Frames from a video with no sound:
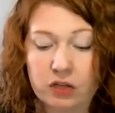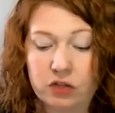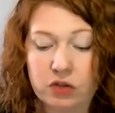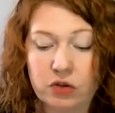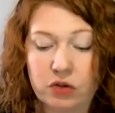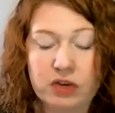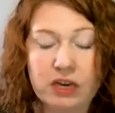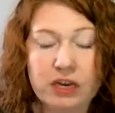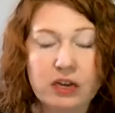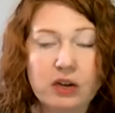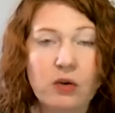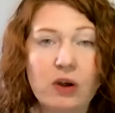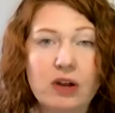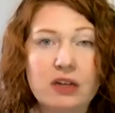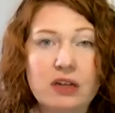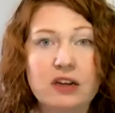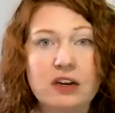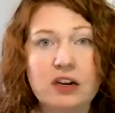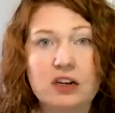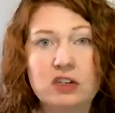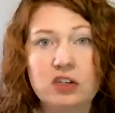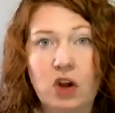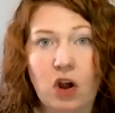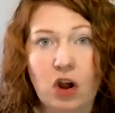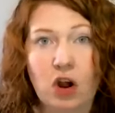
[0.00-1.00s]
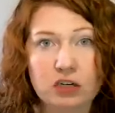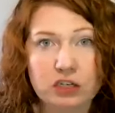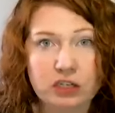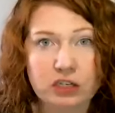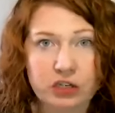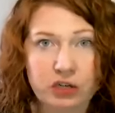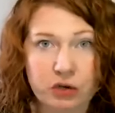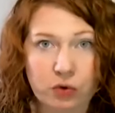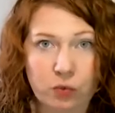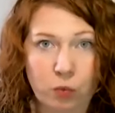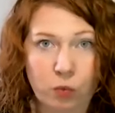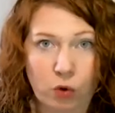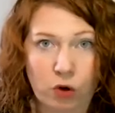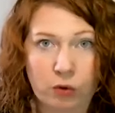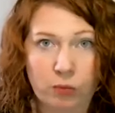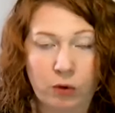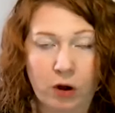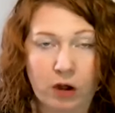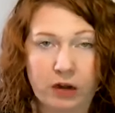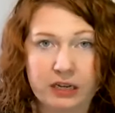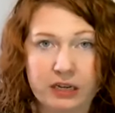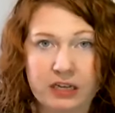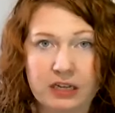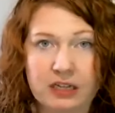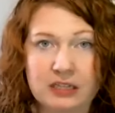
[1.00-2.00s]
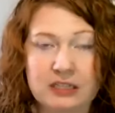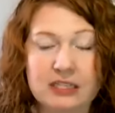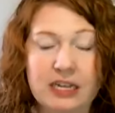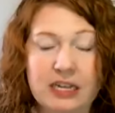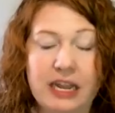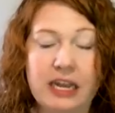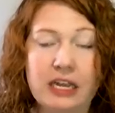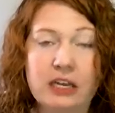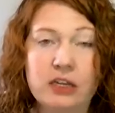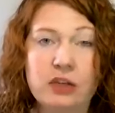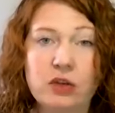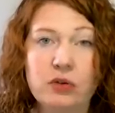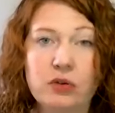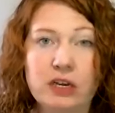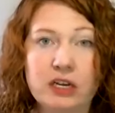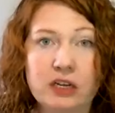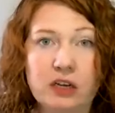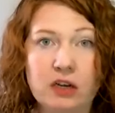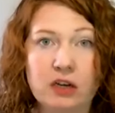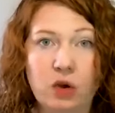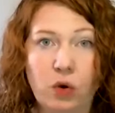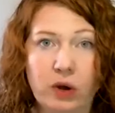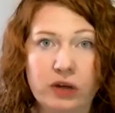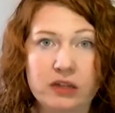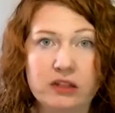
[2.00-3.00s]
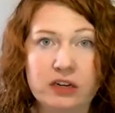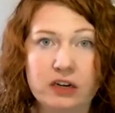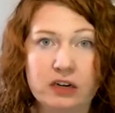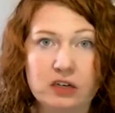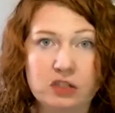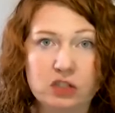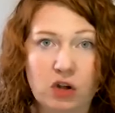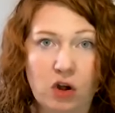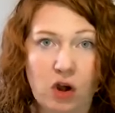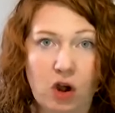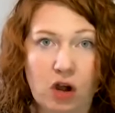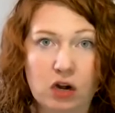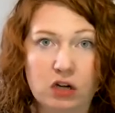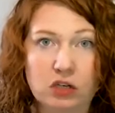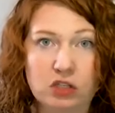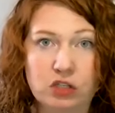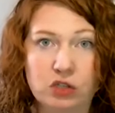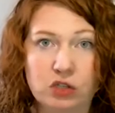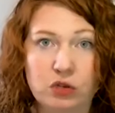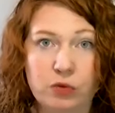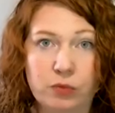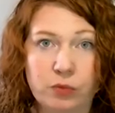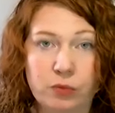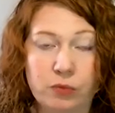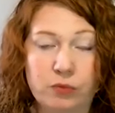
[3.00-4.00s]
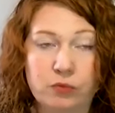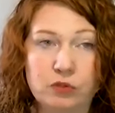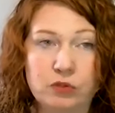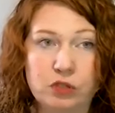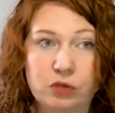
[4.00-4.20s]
You can go out there and talk to your warm audience, and you can go out there and talk to